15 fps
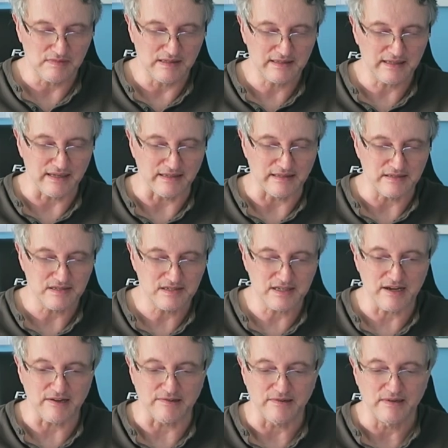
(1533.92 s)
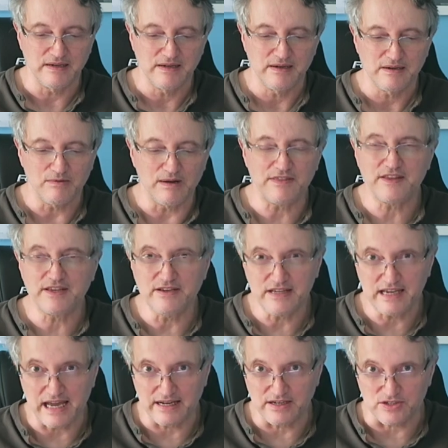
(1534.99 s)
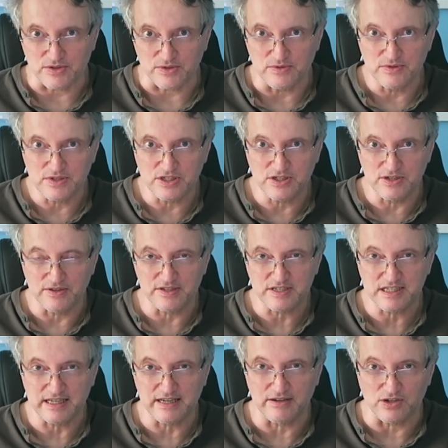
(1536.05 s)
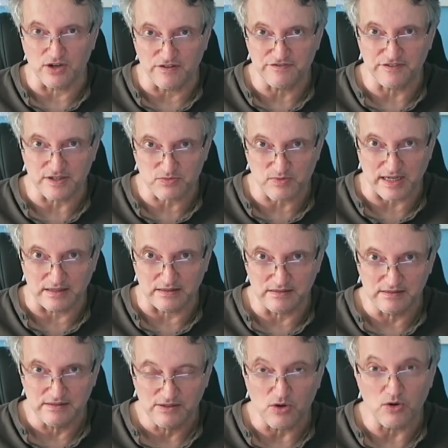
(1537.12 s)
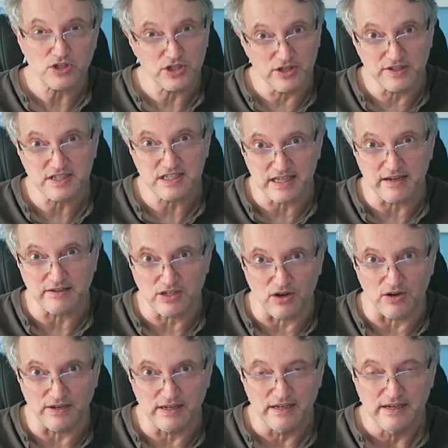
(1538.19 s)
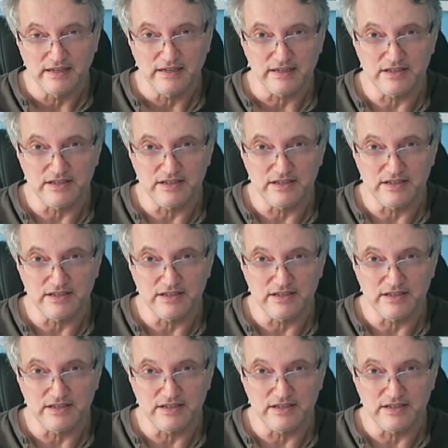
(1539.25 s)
Okay, so one thing you can do to turn the sound off as well, or turn the sound on,